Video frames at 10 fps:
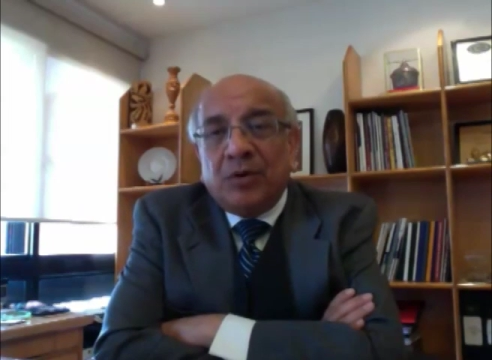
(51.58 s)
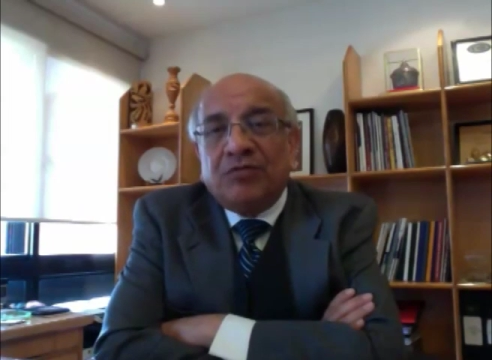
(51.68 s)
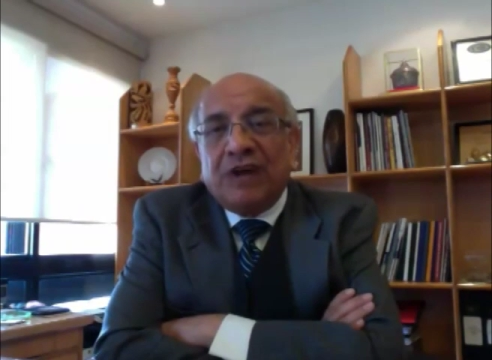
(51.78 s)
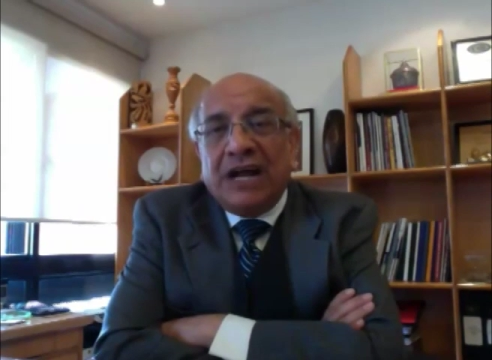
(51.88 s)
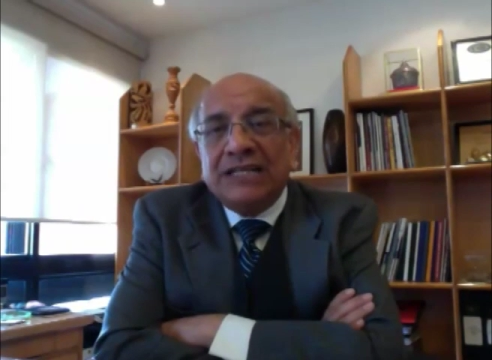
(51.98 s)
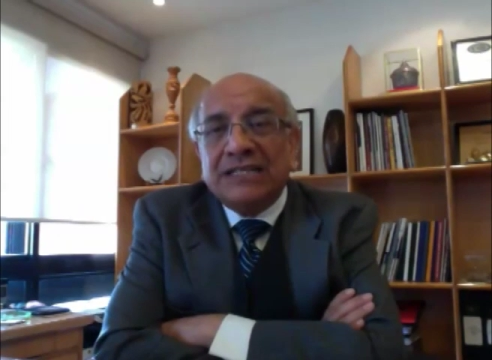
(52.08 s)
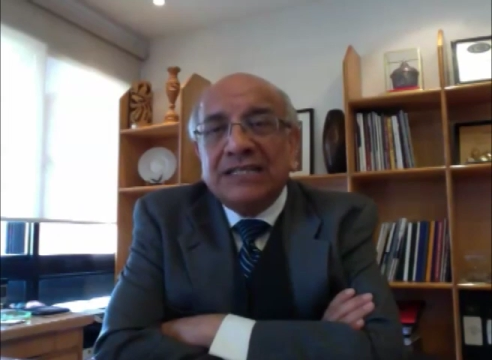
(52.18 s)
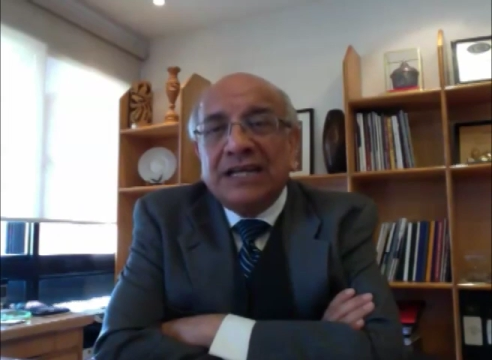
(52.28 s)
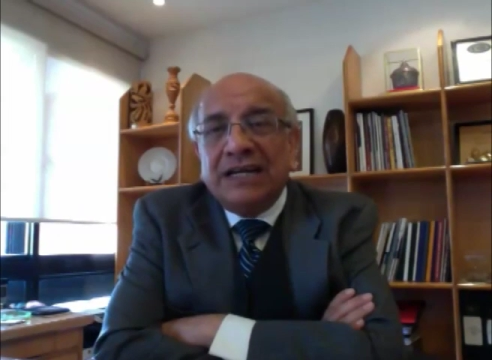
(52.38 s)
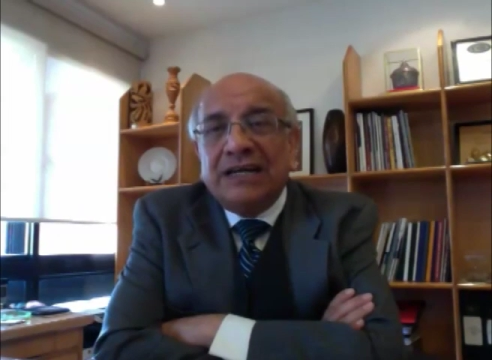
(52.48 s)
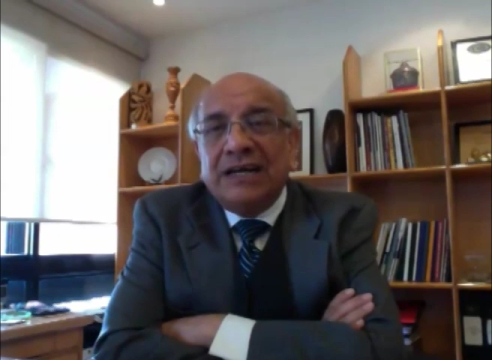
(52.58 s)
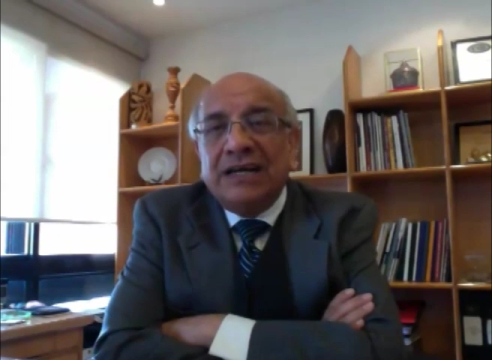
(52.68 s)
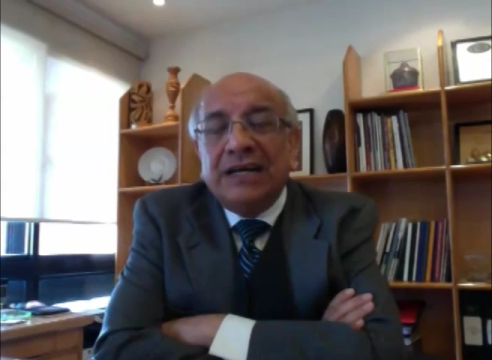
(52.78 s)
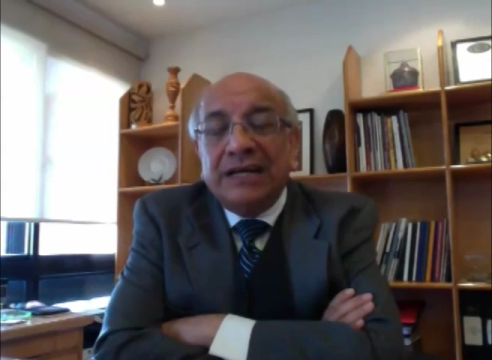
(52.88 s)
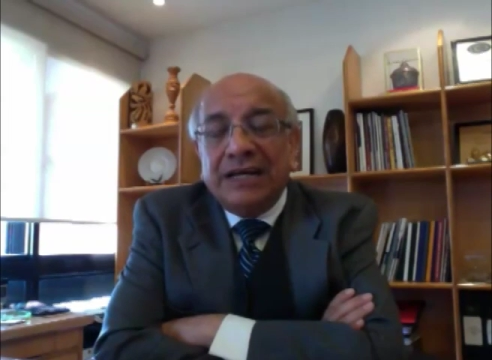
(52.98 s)
both France and
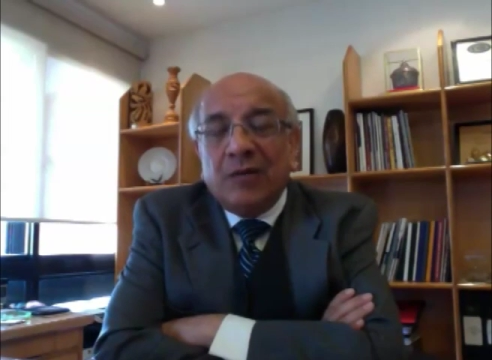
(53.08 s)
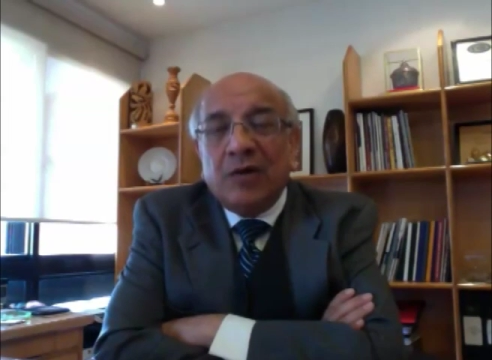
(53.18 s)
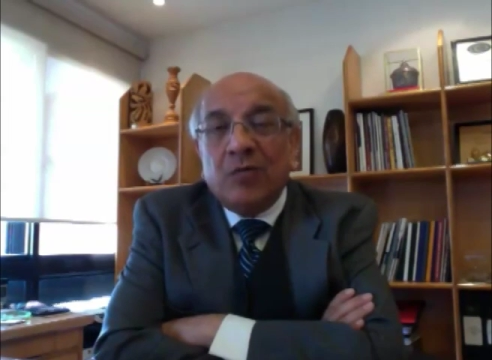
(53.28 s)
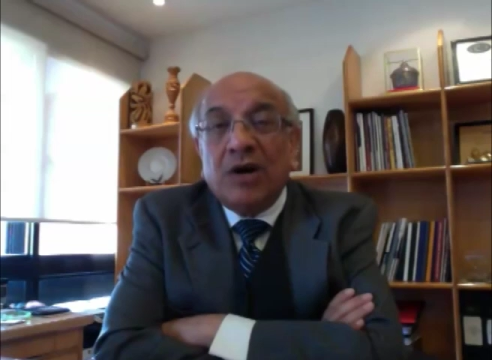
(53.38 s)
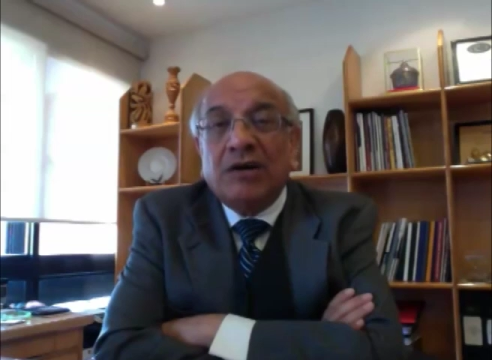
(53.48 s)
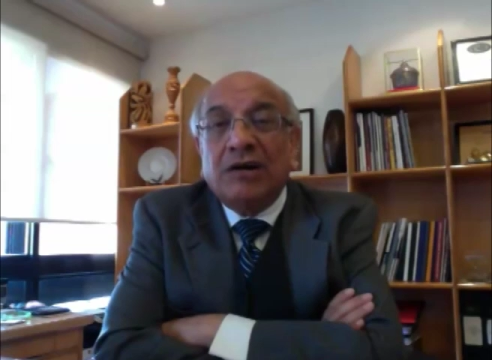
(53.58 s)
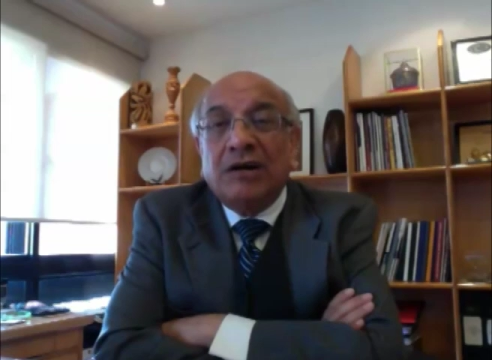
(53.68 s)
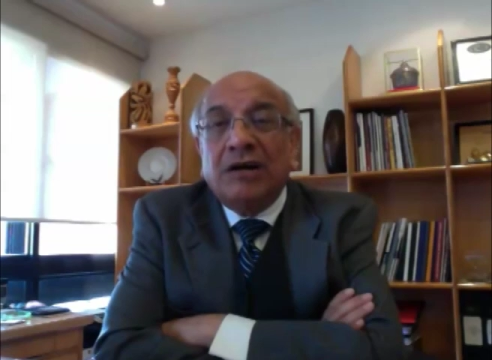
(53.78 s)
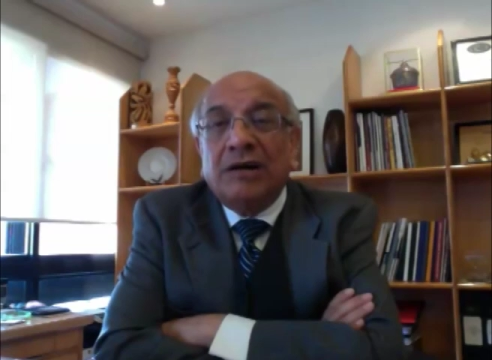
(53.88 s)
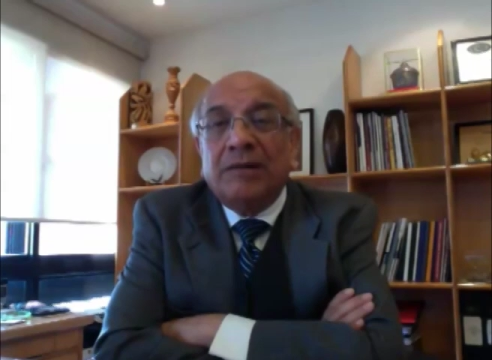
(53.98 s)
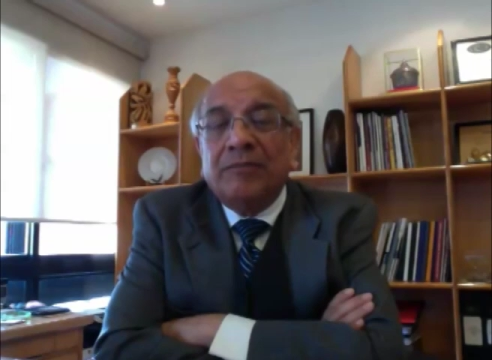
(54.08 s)
Italy, India would work